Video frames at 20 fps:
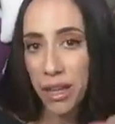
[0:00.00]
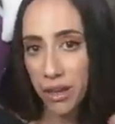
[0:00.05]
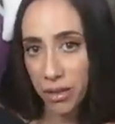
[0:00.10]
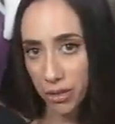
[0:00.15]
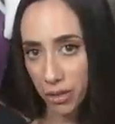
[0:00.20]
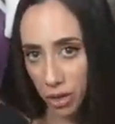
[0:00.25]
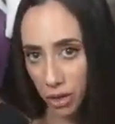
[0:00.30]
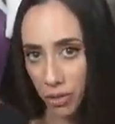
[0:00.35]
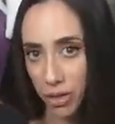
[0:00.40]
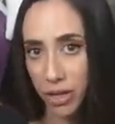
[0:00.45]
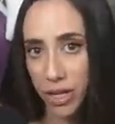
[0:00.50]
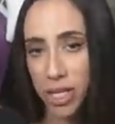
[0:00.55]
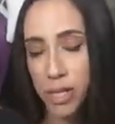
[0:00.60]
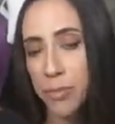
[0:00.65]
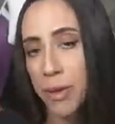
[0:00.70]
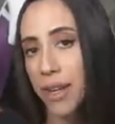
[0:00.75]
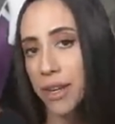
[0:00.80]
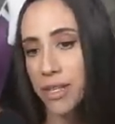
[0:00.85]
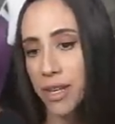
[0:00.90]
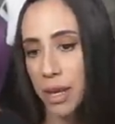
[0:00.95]
you can
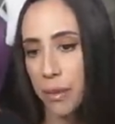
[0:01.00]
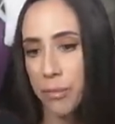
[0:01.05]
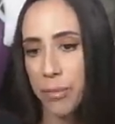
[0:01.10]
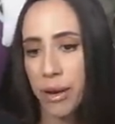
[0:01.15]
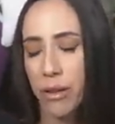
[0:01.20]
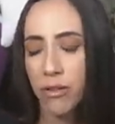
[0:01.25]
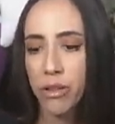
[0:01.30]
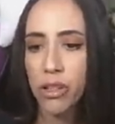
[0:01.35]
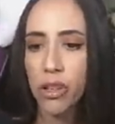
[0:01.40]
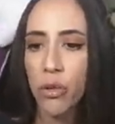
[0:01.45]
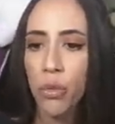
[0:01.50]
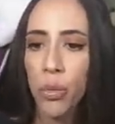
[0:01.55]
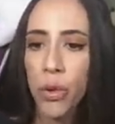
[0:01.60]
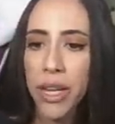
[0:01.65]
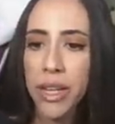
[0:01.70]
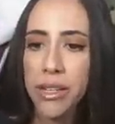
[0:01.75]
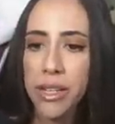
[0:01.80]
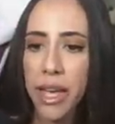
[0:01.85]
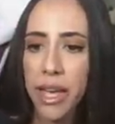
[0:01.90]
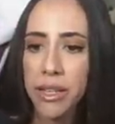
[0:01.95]
expect a bearish
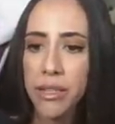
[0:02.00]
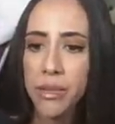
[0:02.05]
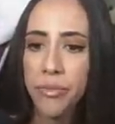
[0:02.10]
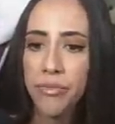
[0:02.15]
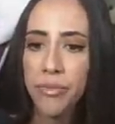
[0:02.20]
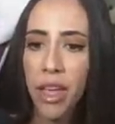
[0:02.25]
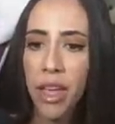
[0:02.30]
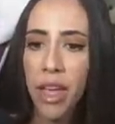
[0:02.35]
retest.